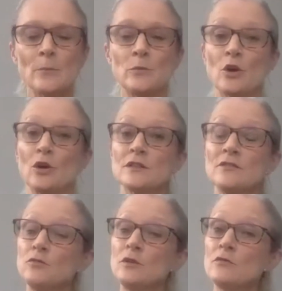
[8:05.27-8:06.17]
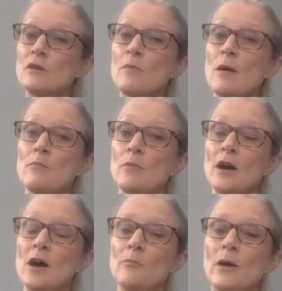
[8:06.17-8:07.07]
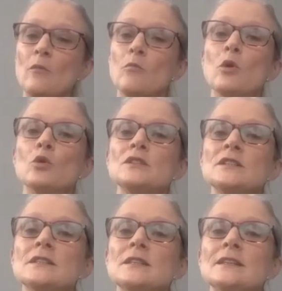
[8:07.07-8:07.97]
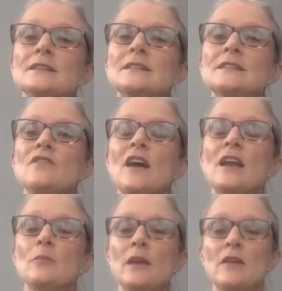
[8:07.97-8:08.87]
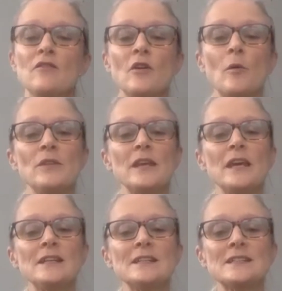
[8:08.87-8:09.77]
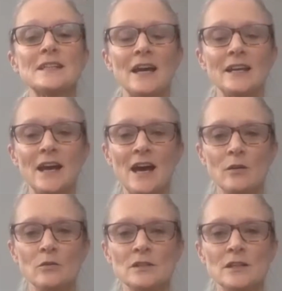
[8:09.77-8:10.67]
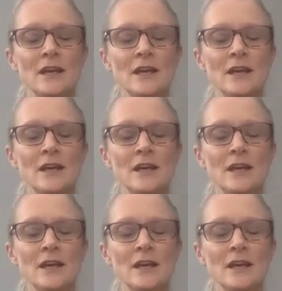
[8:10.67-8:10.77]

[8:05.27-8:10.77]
because if we remember about motor skills developing from the inside out,